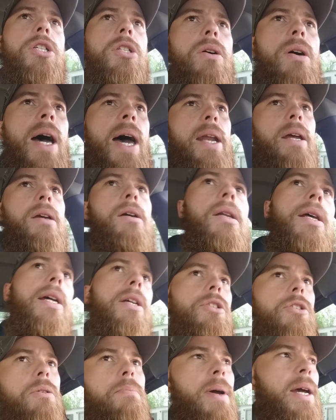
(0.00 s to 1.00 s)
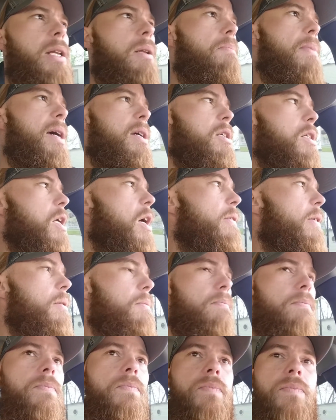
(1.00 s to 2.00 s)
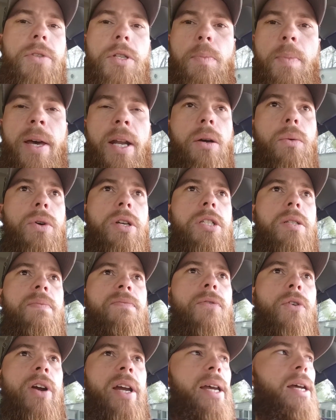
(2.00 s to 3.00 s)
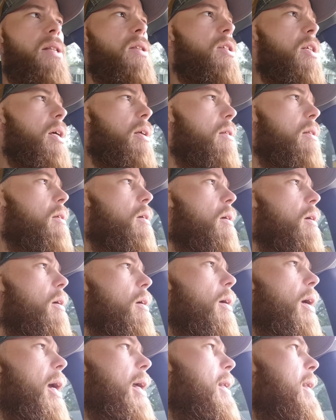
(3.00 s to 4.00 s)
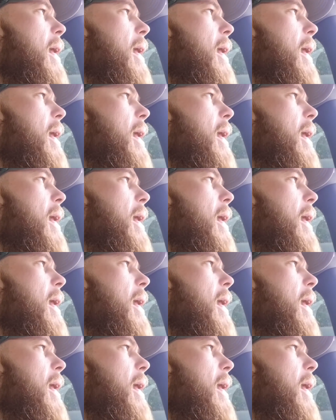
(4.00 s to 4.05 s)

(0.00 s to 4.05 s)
we still had a good Easter, made the best of it, spent it with some friends, and